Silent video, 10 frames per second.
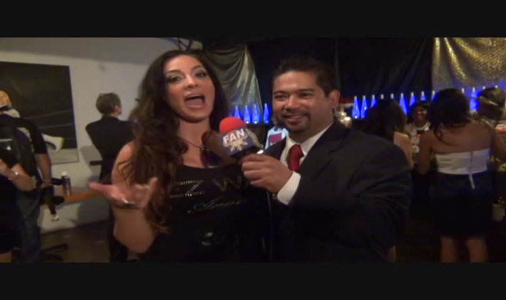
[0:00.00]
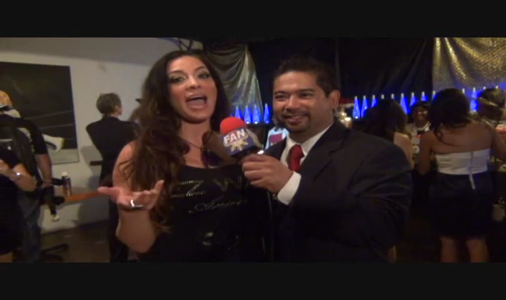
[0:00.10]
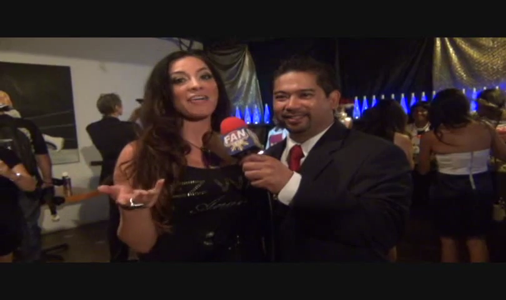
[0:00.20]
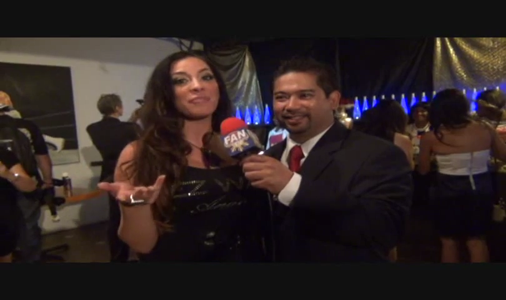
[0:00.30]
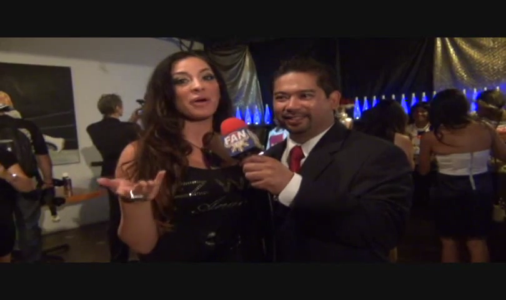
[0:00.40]

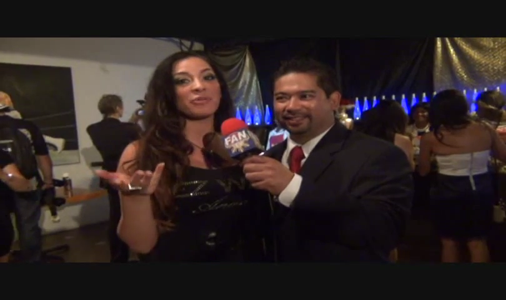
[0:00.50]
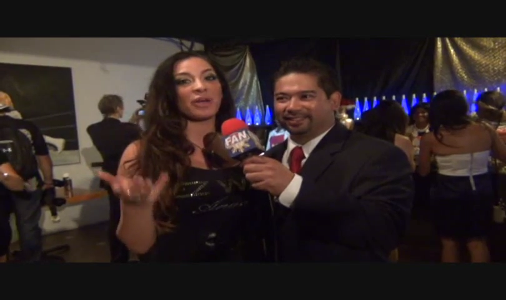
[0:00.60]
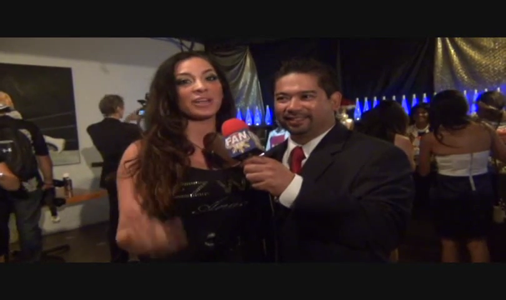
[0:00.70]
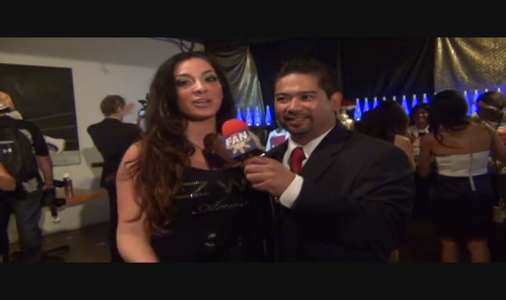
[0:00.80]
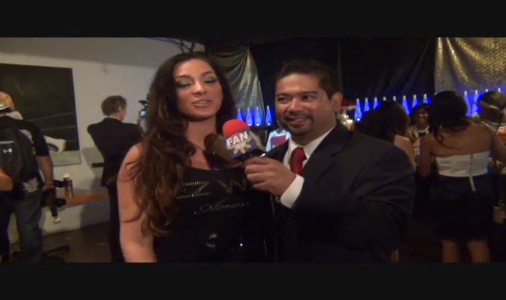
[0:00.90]
Speaker 1: I have my own
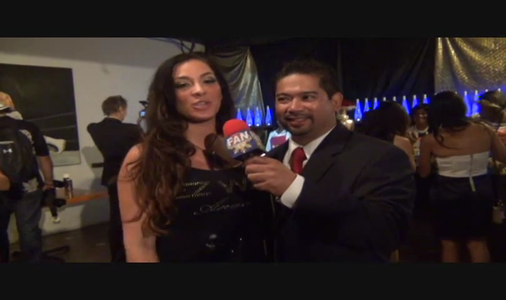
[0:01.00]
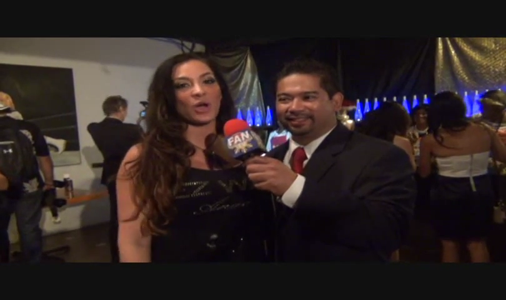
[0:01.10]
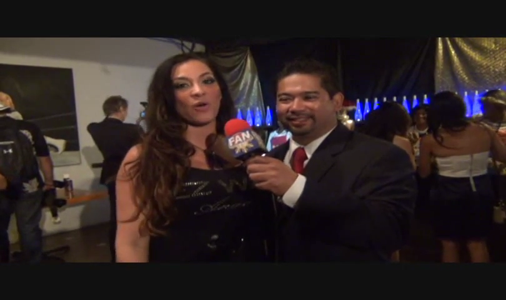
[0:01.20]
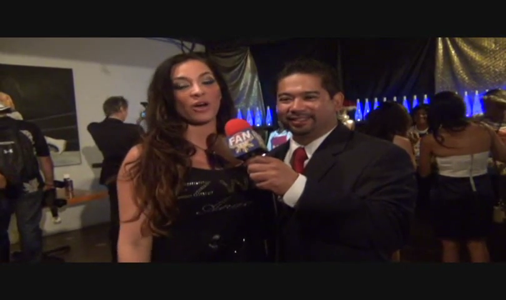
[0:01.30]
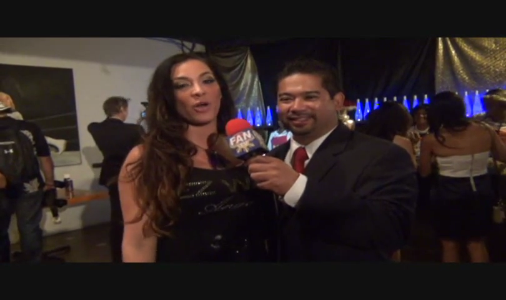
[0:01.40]
radio
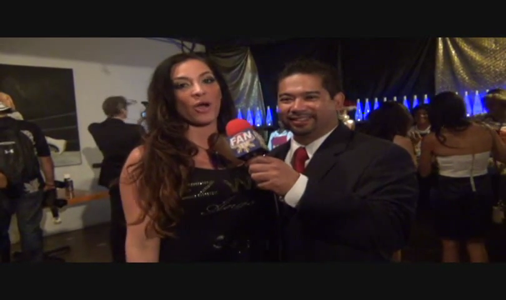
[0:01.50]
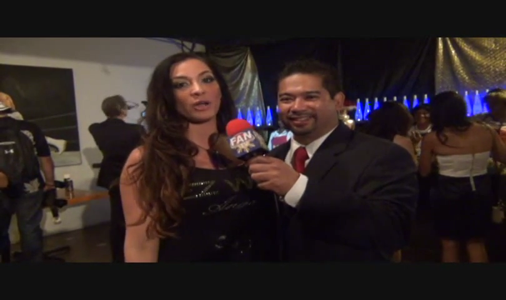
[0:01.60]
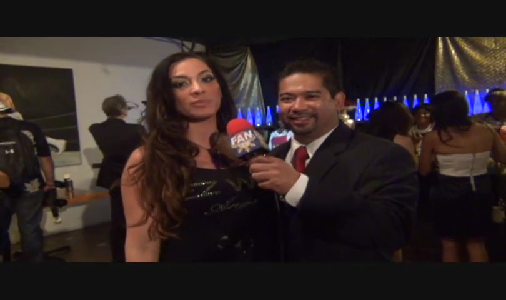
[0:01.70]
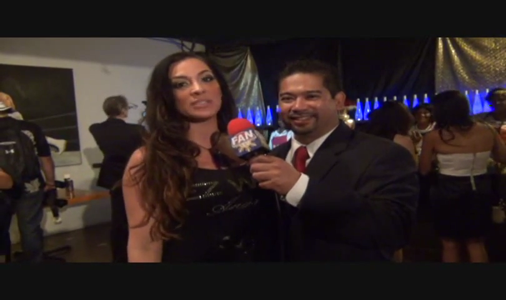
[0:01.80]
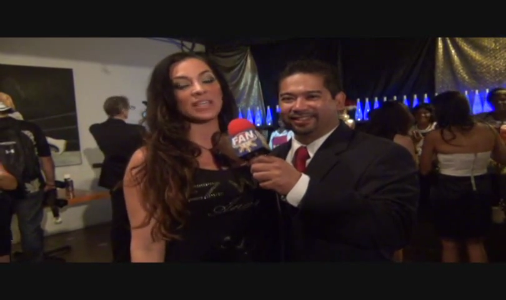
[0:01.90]
show on
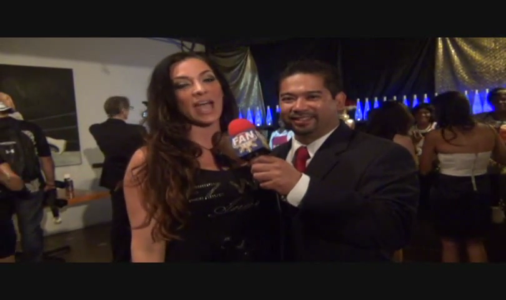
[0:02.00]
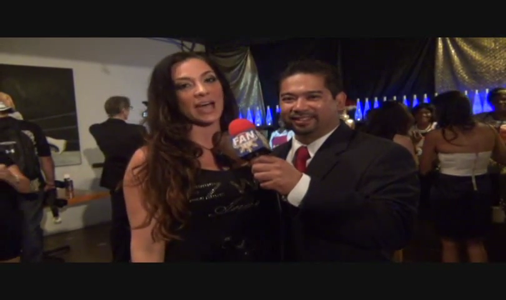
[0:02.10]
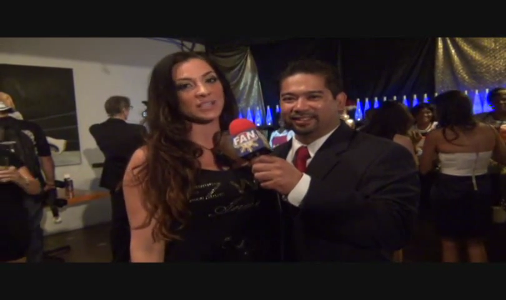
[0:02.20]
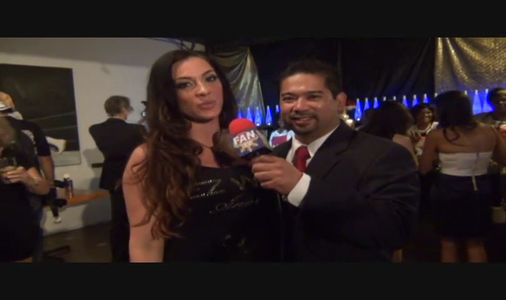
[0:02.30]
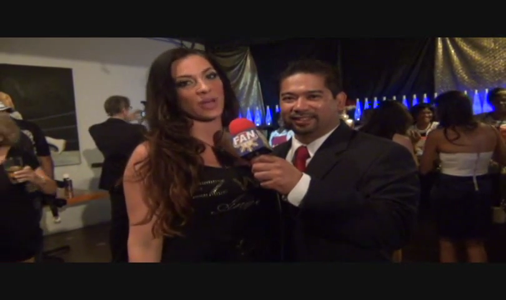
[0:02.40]
RMC
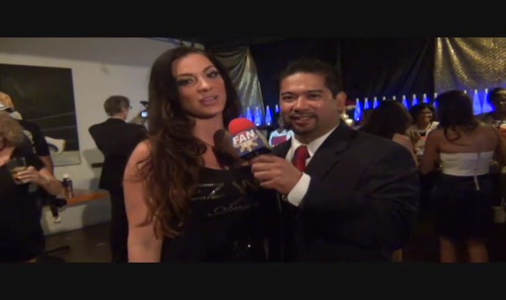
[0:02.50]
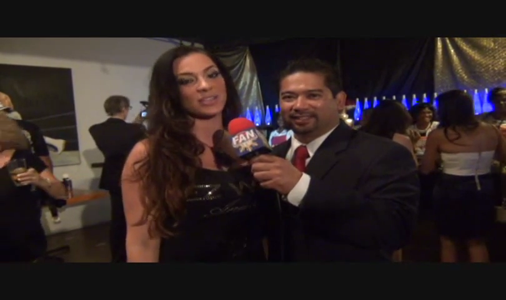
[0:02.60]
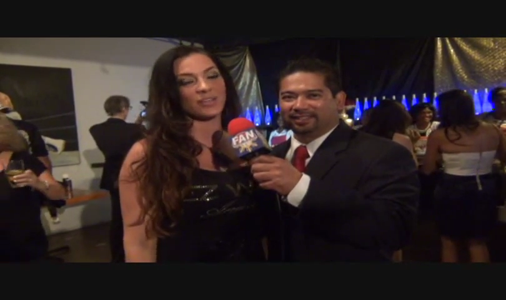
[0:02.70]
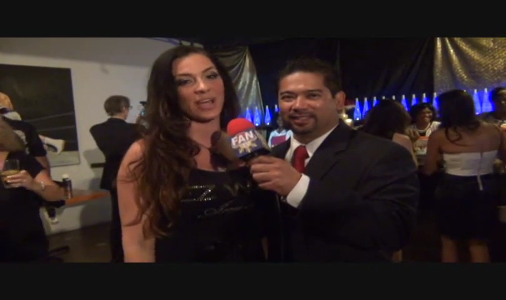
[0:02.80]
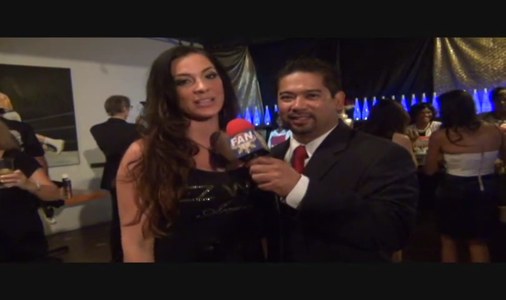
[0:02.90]
as well,
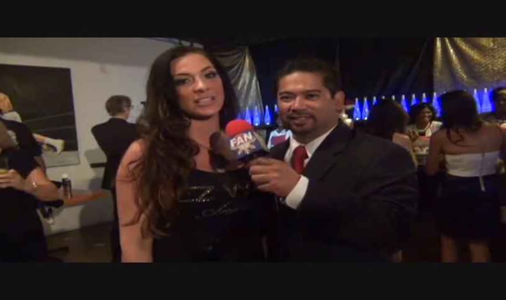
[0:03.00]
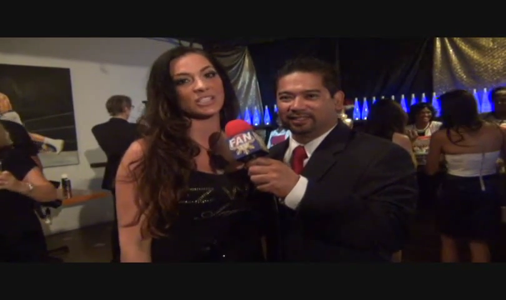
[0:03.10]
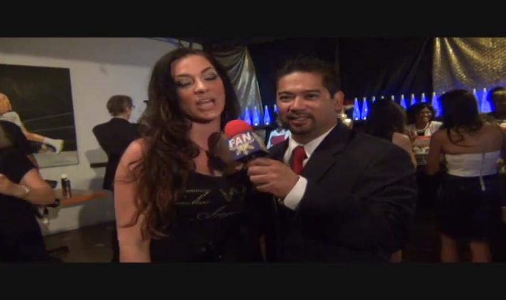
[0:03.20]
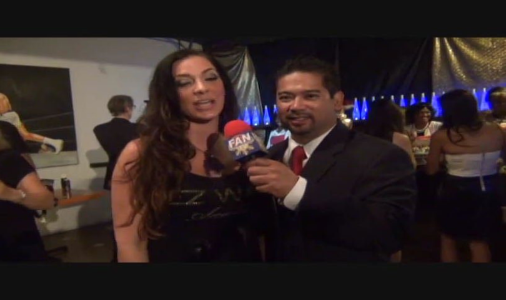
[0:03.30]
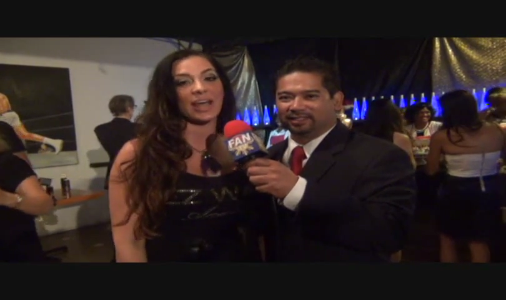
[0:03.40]
so you guys
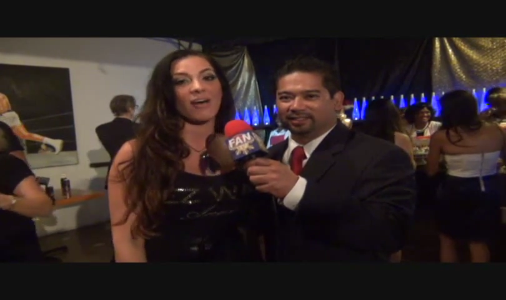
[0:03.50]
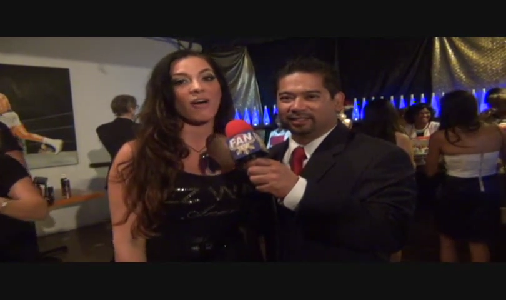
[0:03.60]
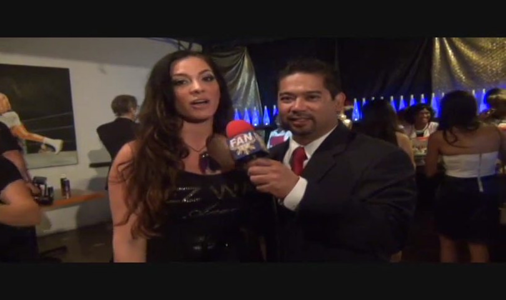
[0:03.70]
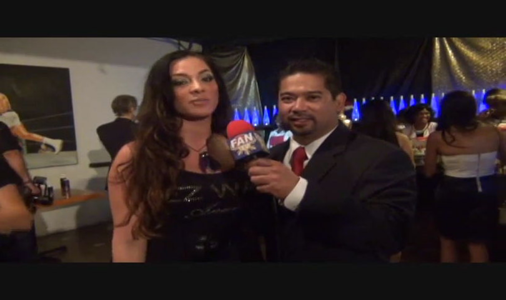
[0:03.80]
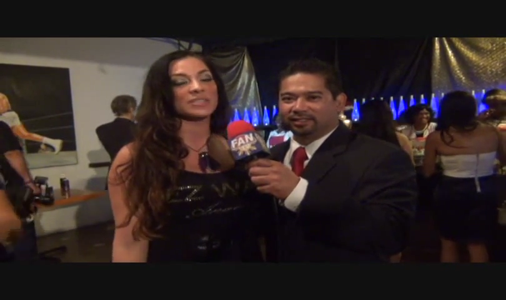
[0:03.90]
can check it out,
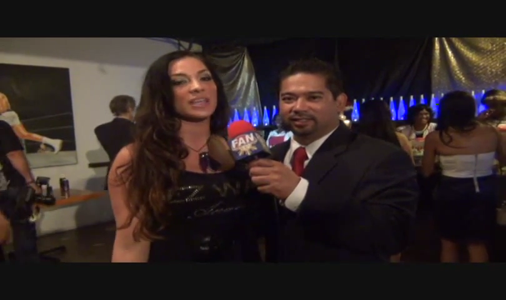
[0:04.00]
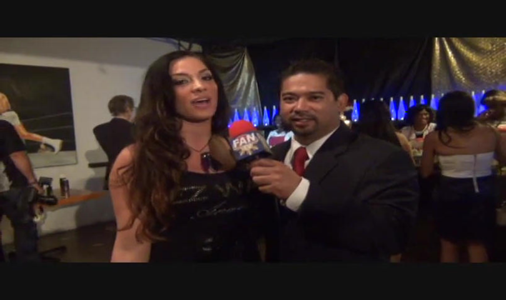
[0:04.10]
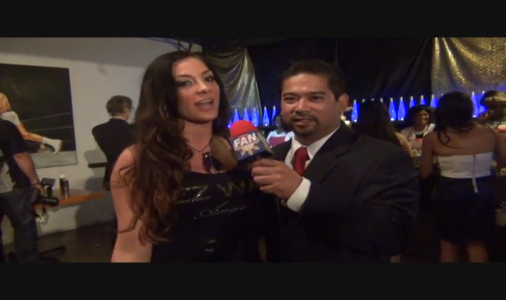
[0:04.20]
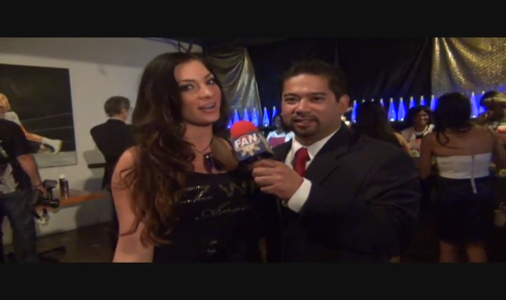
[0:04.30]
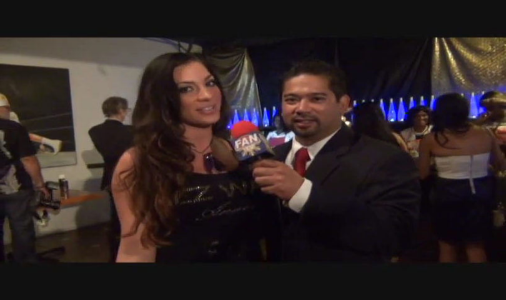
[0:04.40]

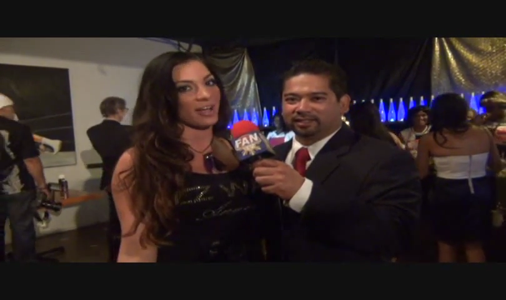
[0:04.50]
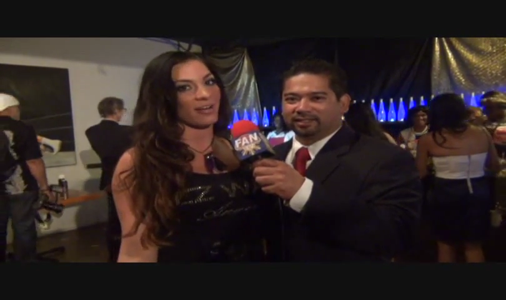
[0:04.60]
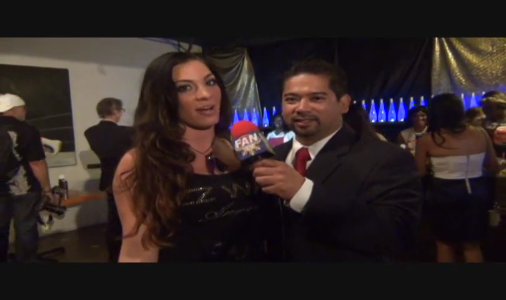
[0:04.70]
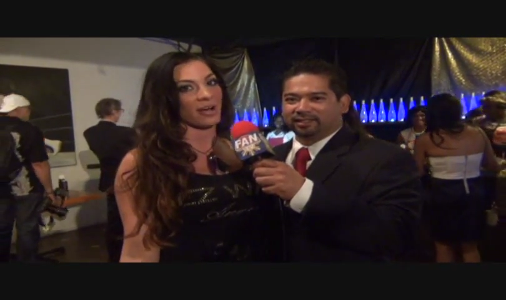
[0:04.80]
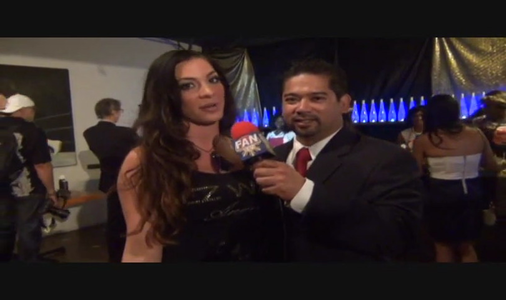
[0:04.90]

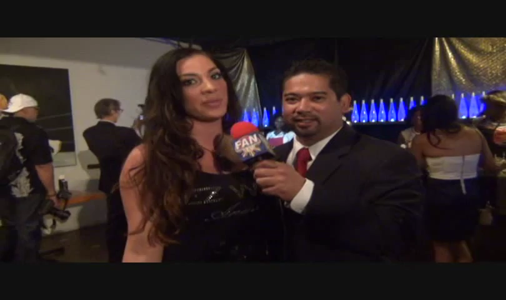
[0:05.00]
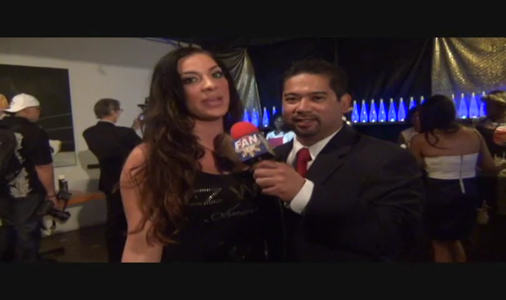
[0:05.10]
rmconair.com.